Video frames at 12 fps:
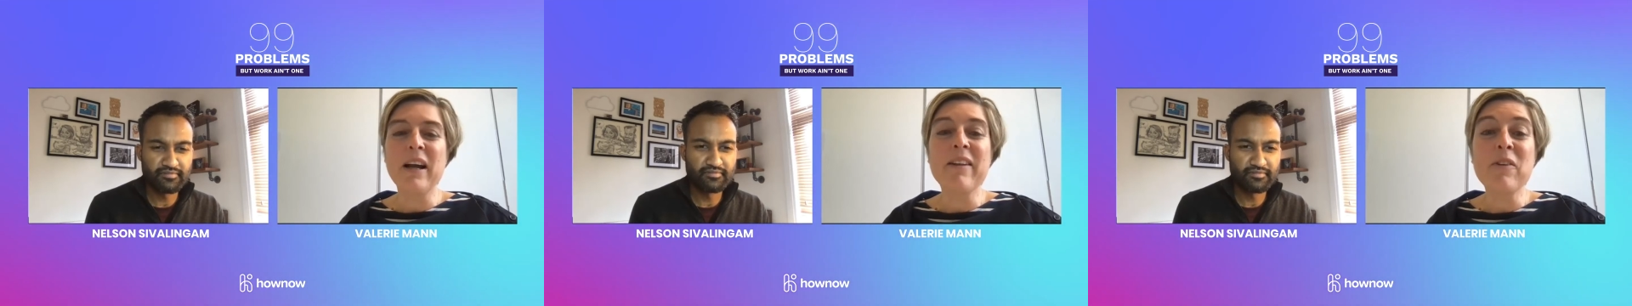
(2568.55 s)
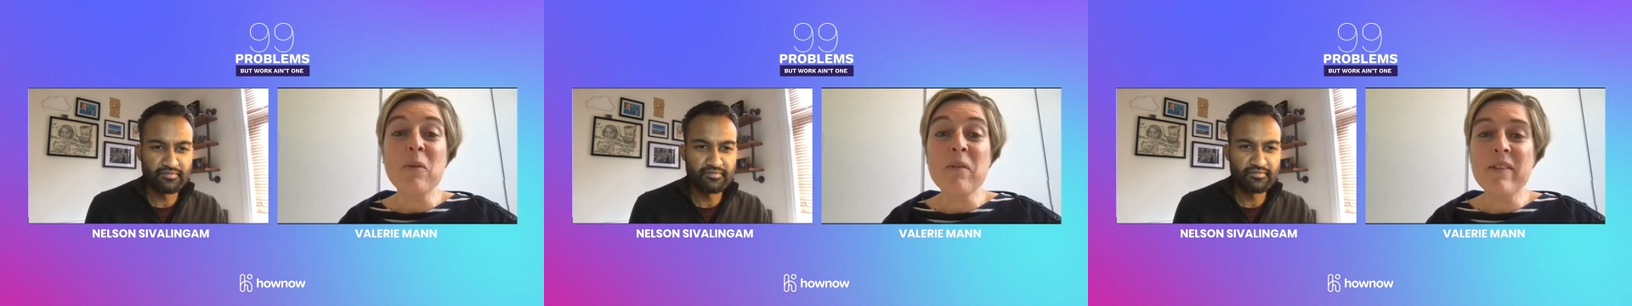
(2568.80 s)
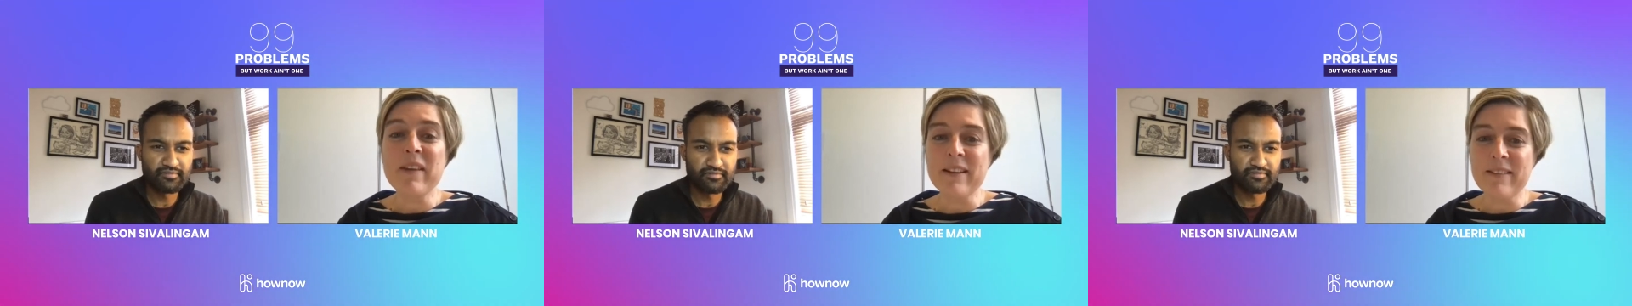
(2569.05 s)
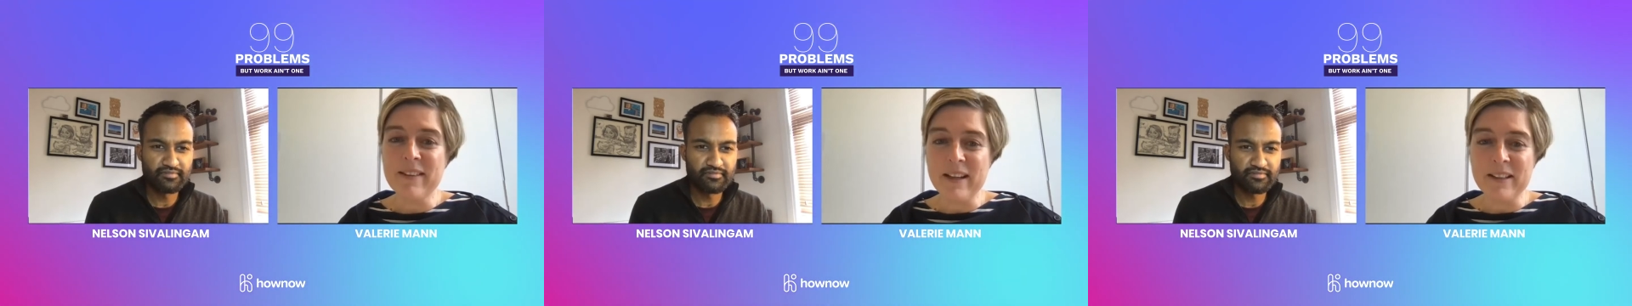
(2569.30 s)
Speaker 1: and use
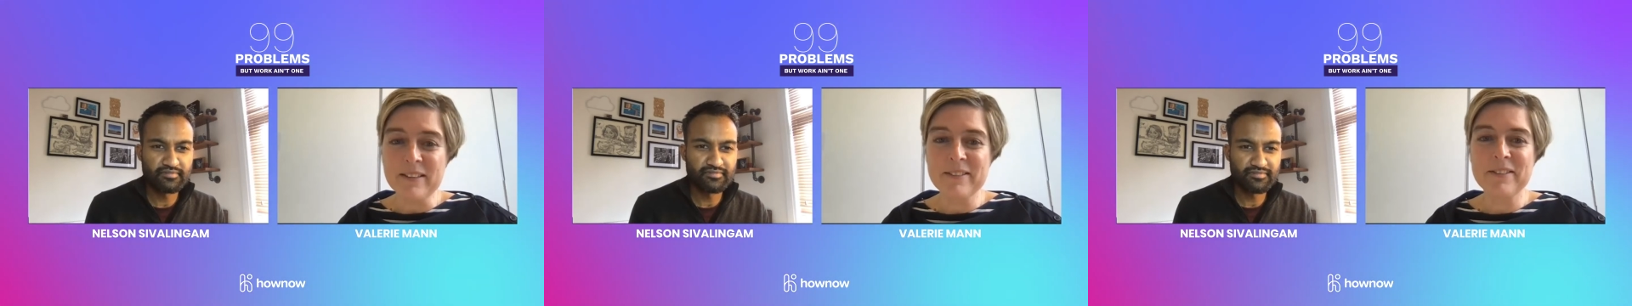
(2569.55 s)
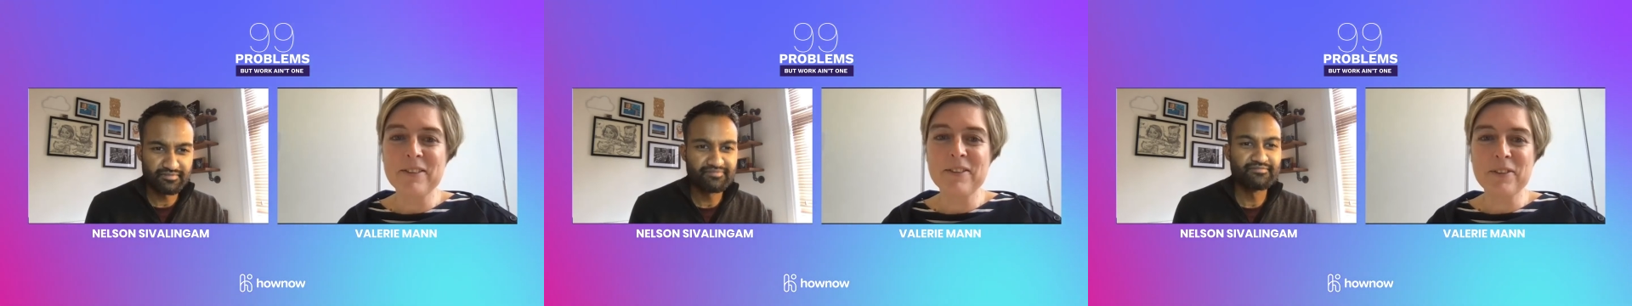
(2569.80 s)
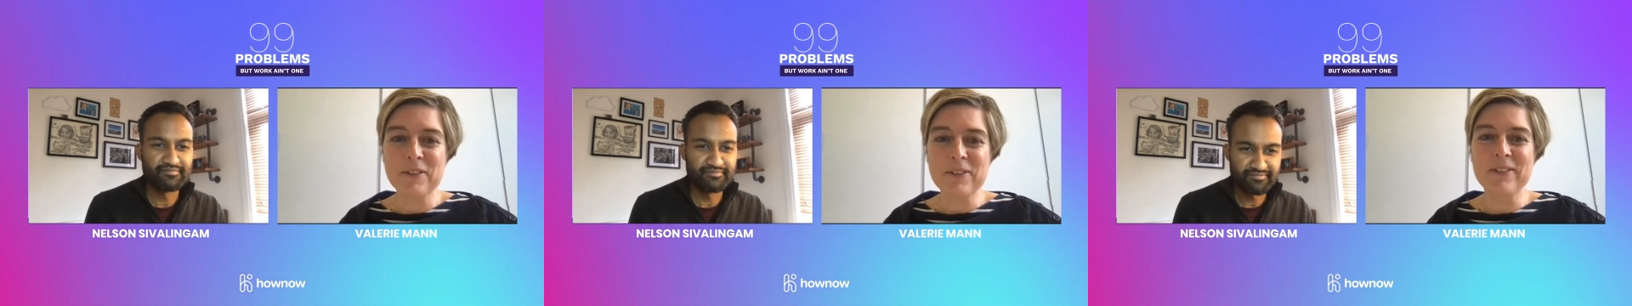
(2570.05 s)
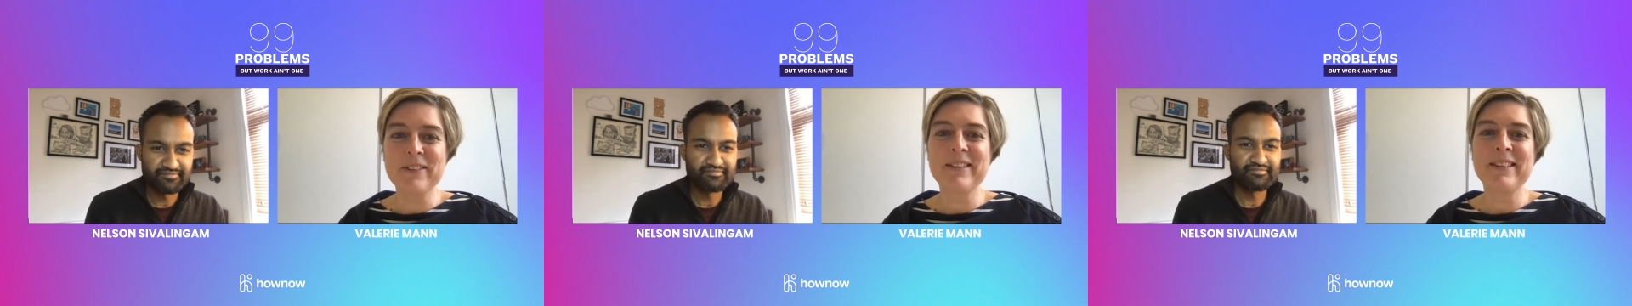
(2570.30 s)
data
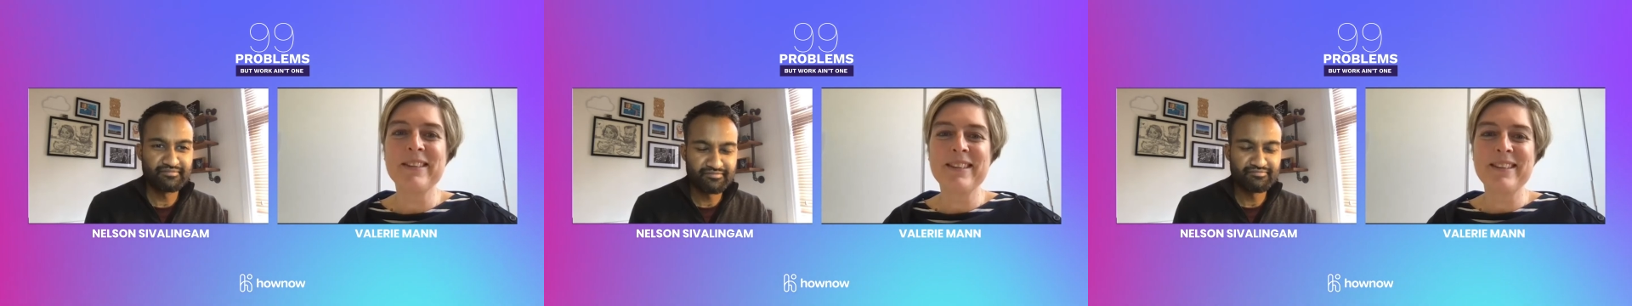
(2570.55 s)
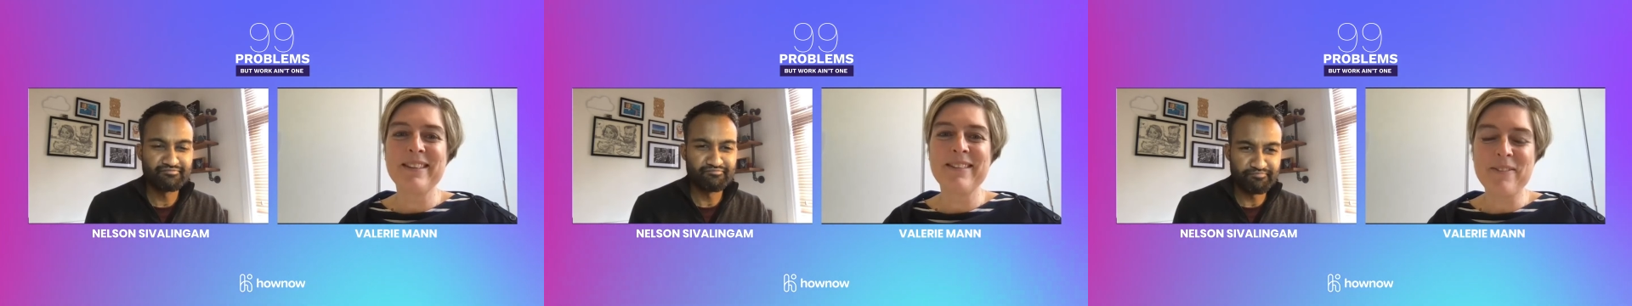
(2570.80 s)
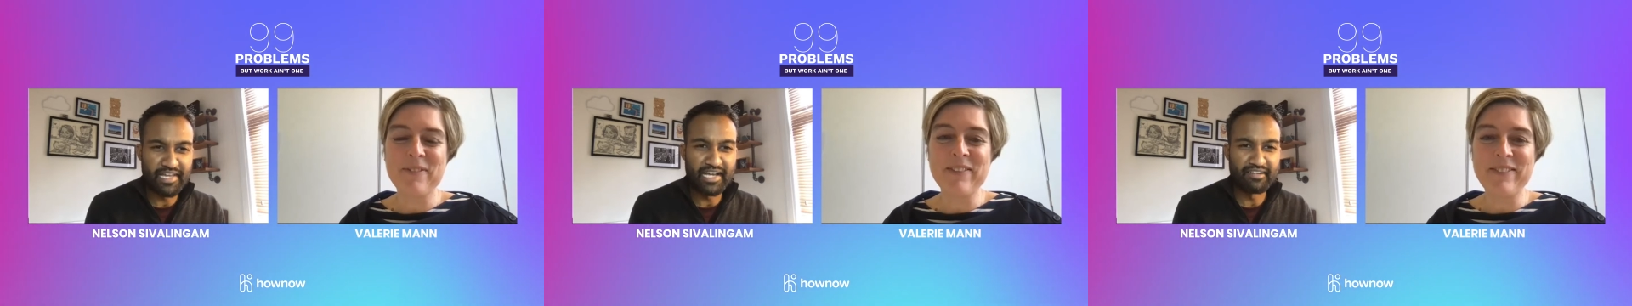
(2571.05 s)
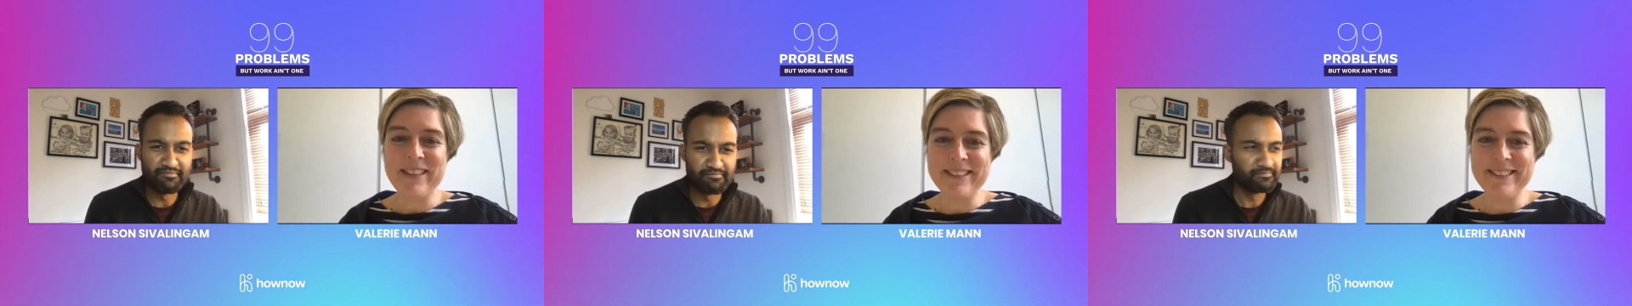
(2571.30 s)
to
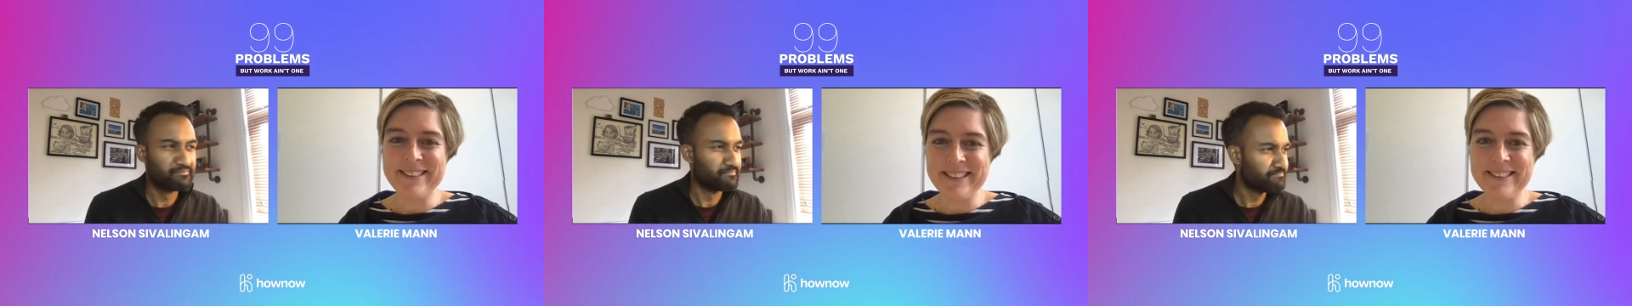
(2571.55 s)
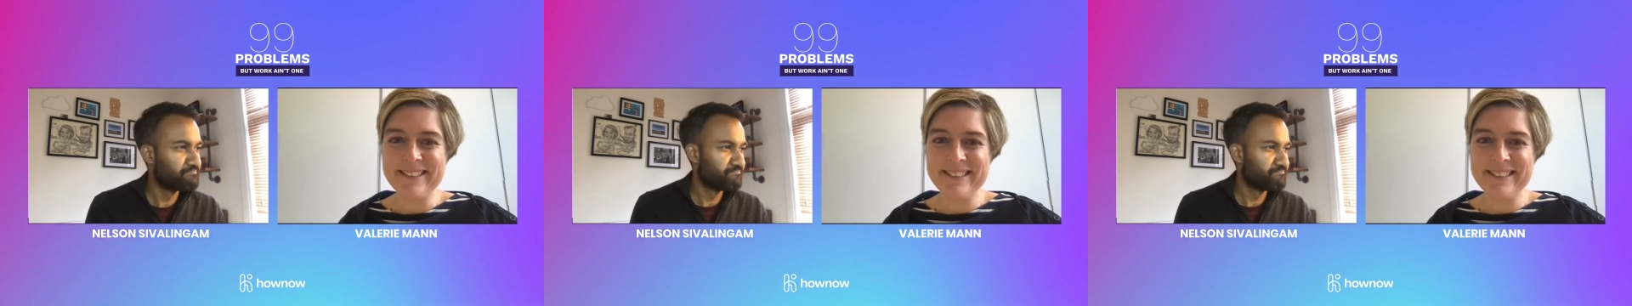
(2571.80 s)
supplement it.